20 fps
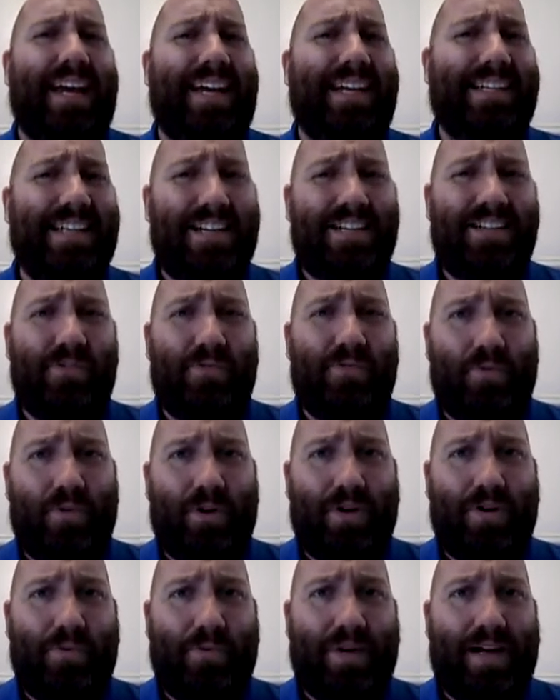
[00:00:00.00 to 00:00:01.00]
It doesn't
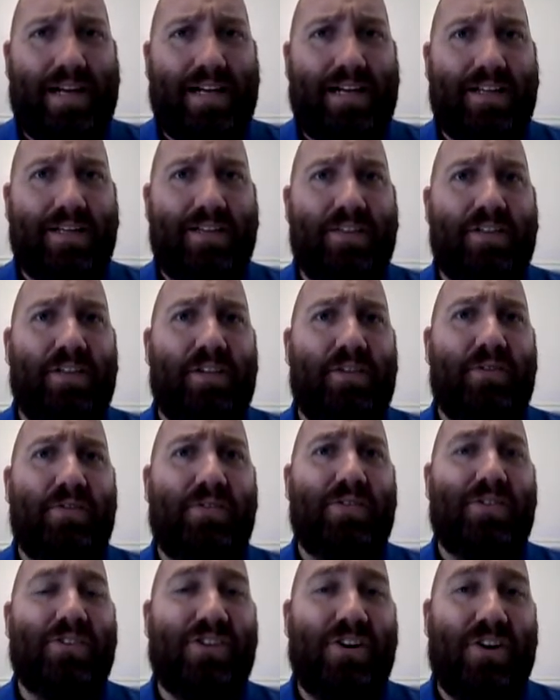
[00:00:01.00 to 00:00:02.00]
work well to
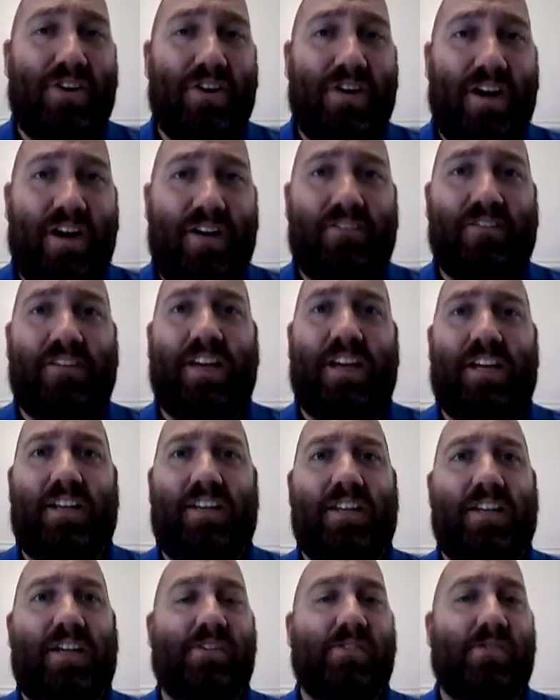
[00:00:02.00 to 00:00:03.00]
start off getting
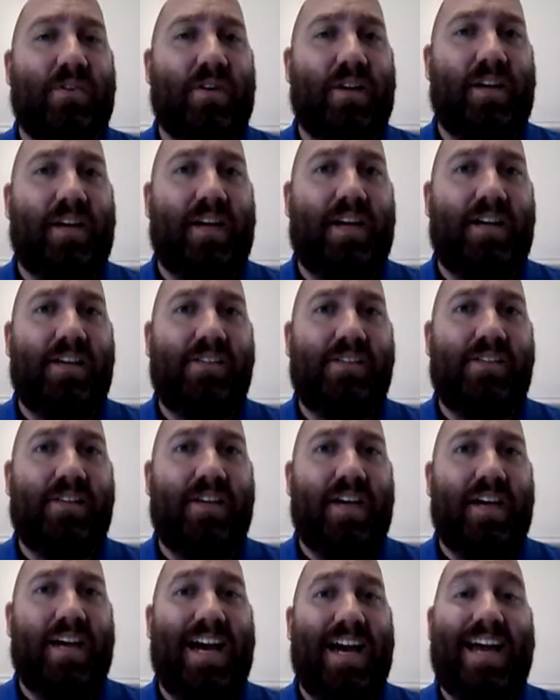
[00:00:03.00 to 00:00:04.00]
things organized
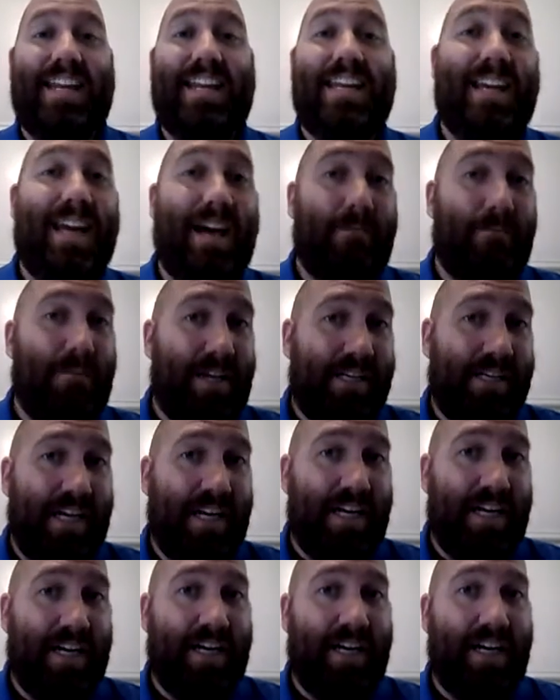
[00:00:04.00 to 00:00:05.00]
and then not
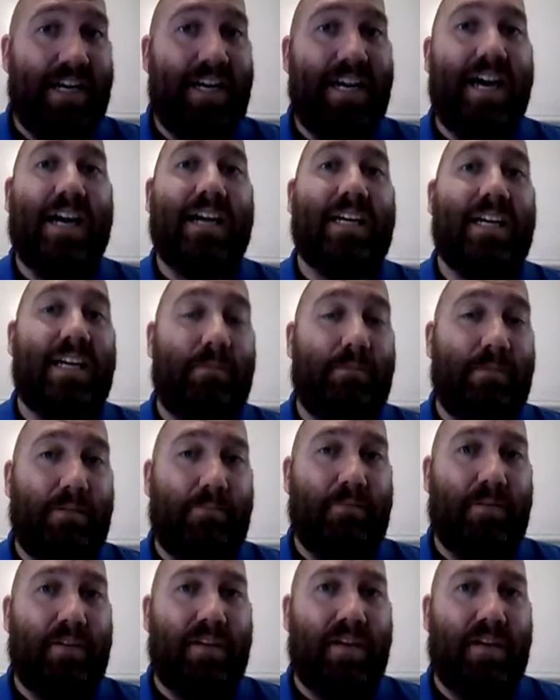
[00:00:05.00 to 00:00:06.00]
maintain it and not keep
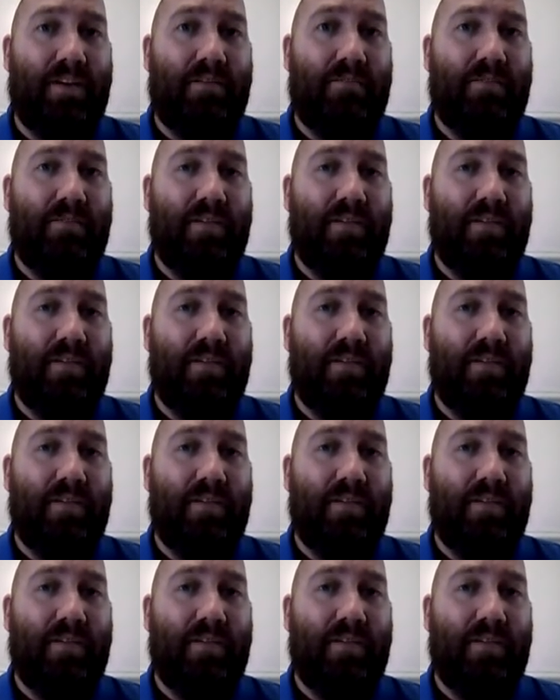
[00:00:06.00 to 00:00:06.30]
up with it,